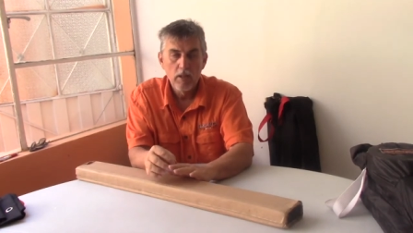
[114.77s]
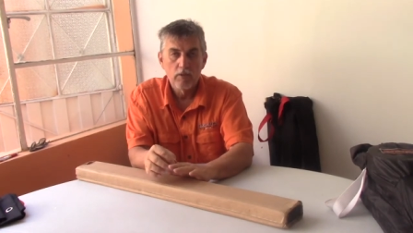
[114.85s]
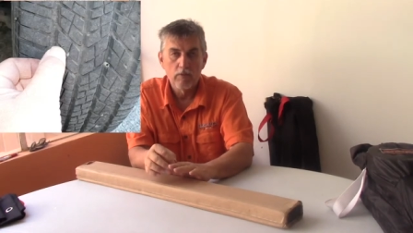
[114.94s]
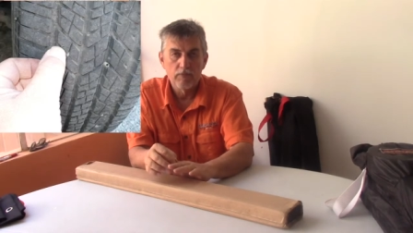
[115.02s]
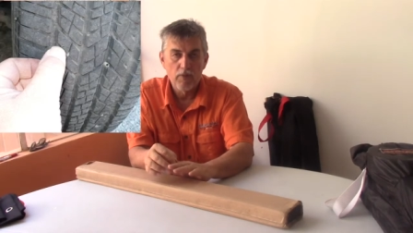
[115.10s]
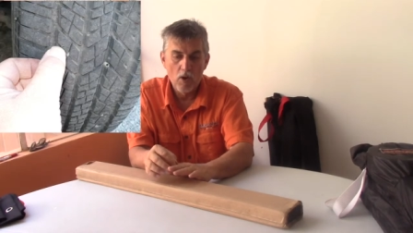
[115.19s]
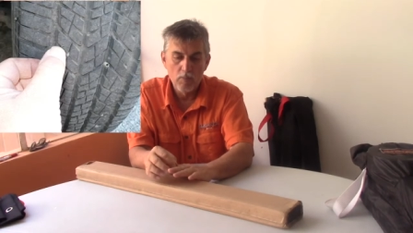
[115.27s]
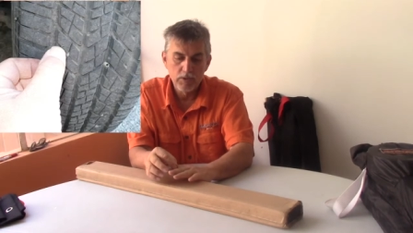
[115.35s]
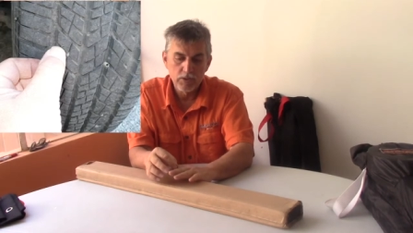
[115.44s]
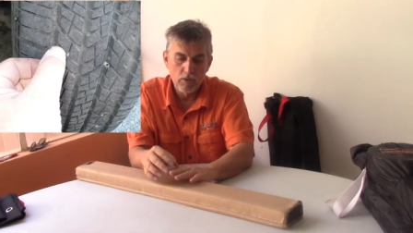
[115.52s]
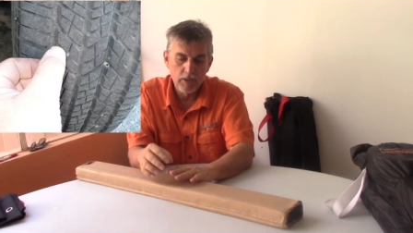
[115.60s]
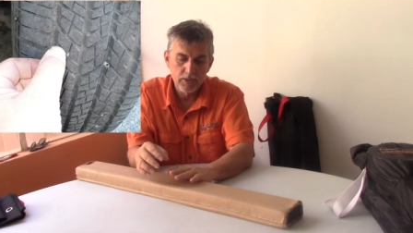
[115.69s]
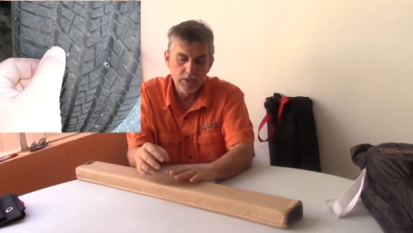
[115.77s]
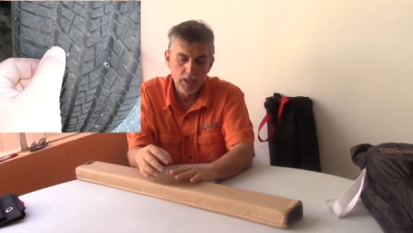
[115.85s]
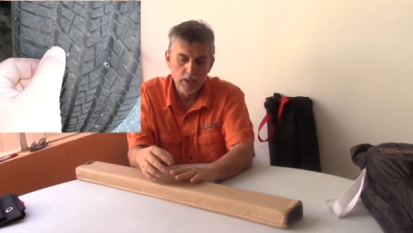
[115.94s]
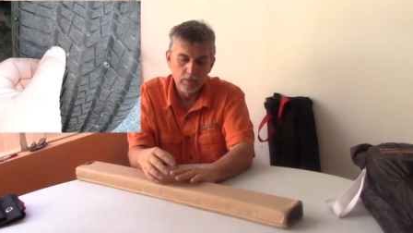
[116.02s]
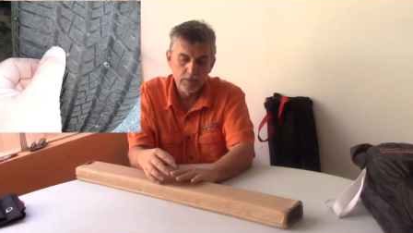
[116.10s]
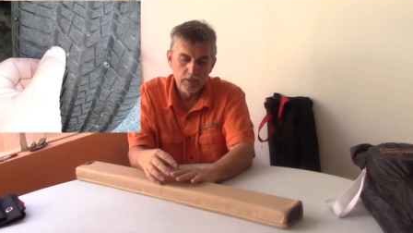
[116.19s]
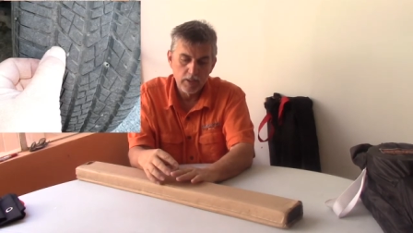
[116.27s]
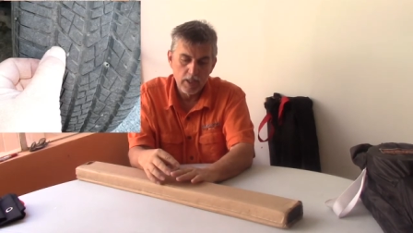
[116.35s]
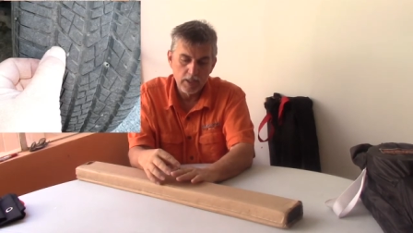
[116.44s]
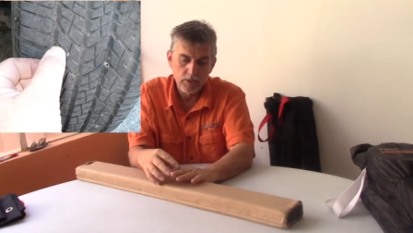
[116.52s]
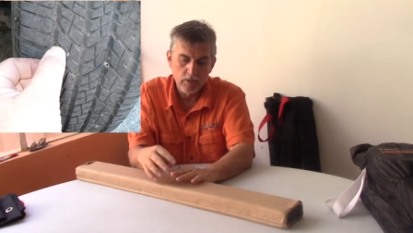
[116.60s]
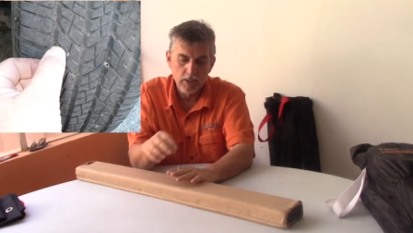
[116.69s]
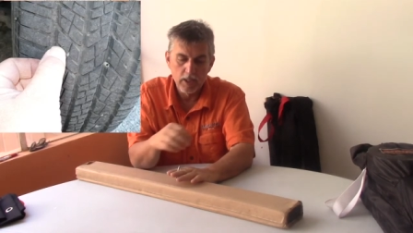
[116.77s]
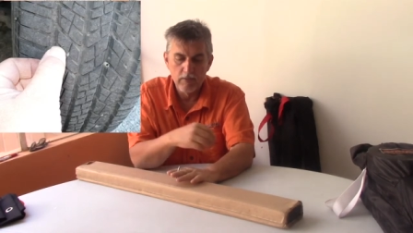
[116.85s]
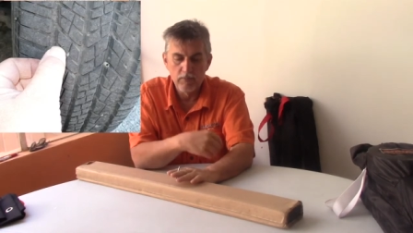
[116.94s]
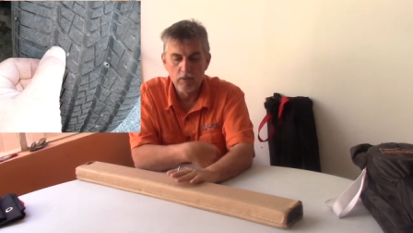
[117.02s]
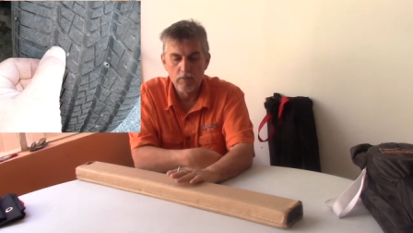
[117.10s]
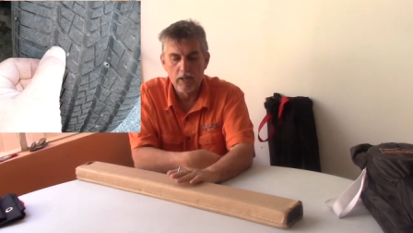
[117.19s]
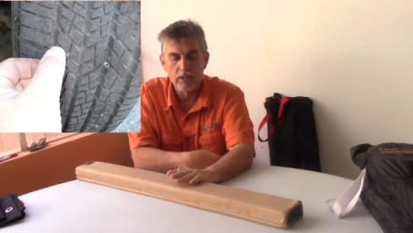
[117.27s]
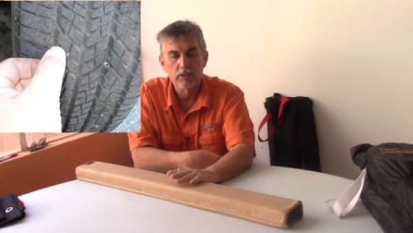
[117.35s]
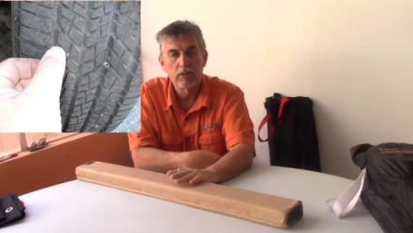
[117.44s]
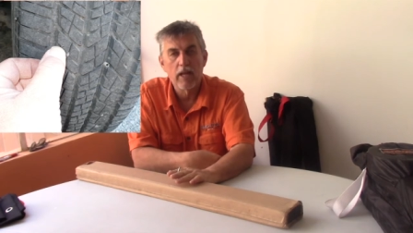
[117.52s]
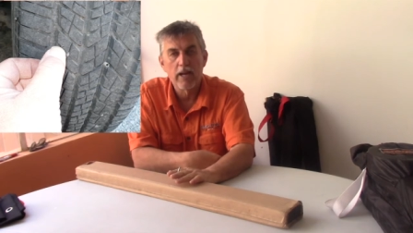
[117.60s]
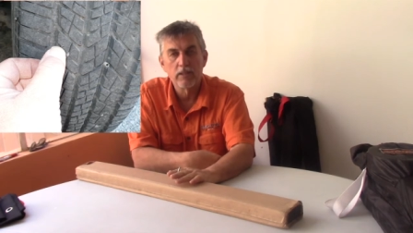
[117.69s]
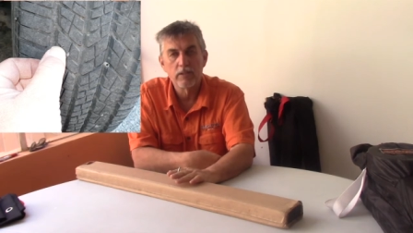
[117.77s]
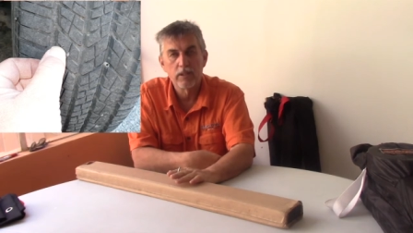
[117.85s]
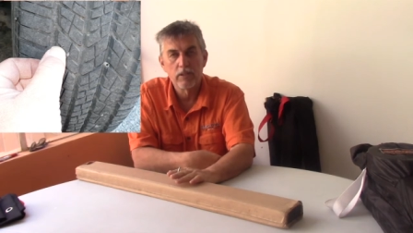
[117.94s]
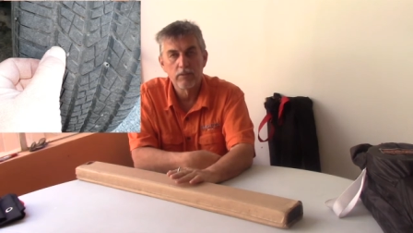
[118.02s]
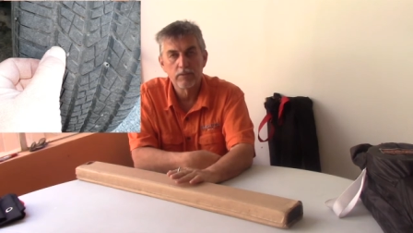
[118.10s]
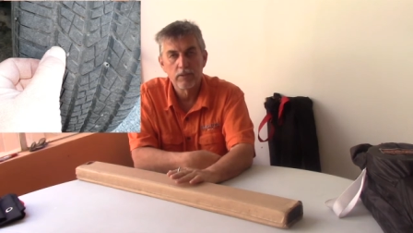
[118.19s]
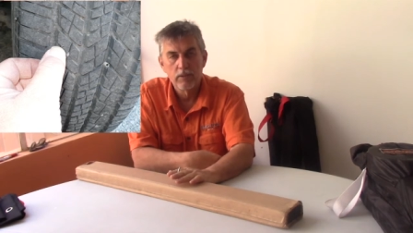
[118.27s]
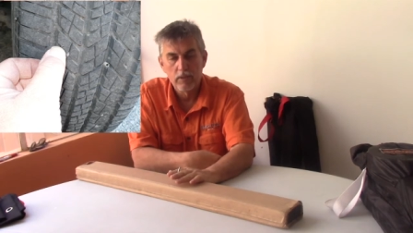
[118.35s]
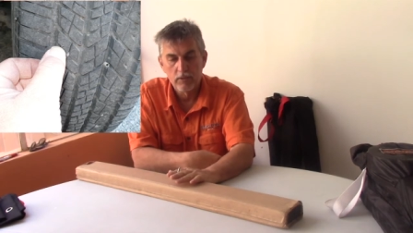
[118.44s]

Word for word: The foam is going to tilt it's going to give you a slight tilt